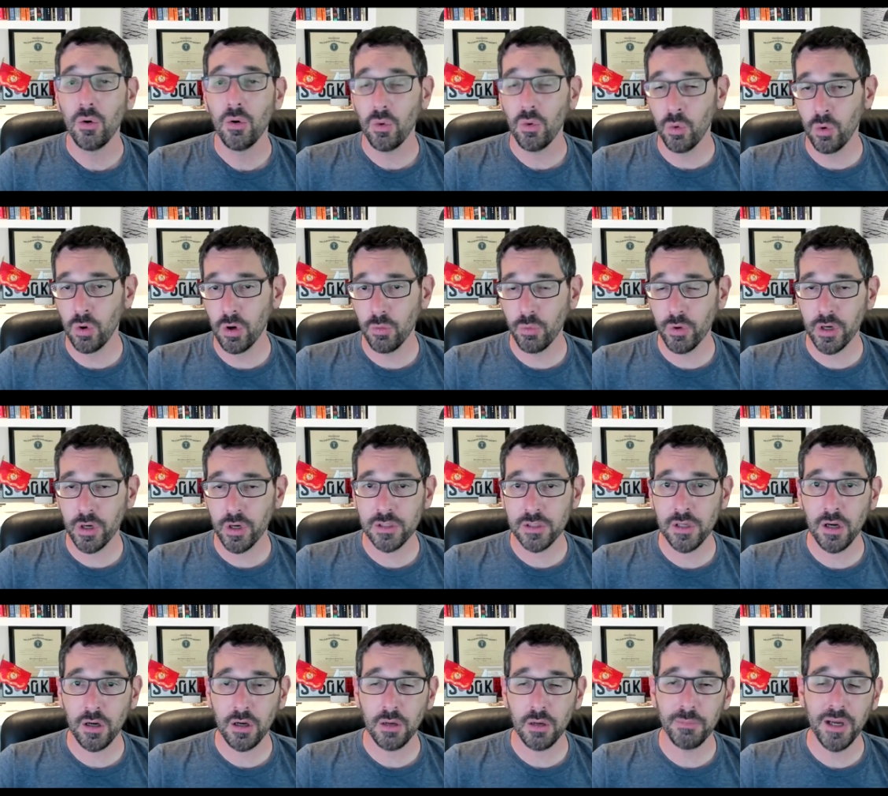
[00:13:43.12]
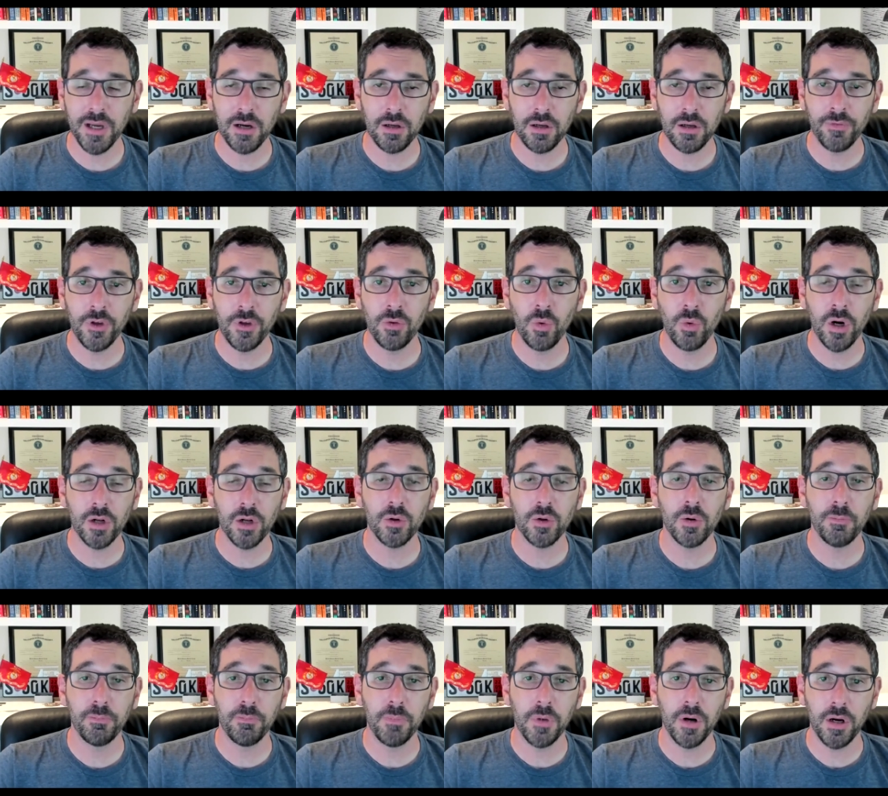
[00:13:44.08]
or we're going to talk about if you want
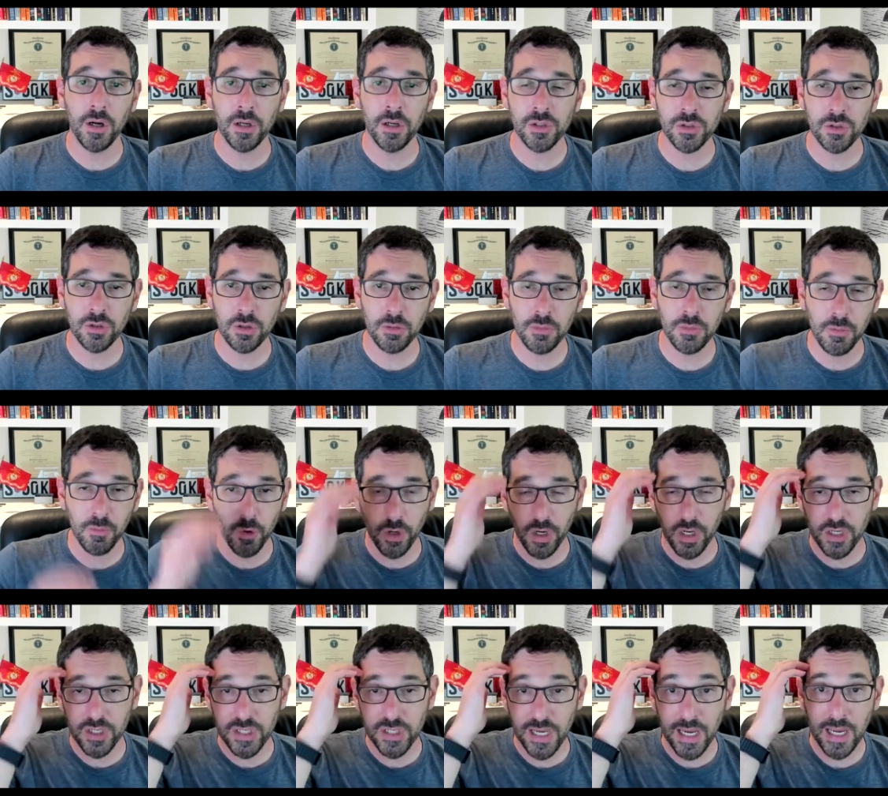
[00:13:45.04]
to assume a mortgage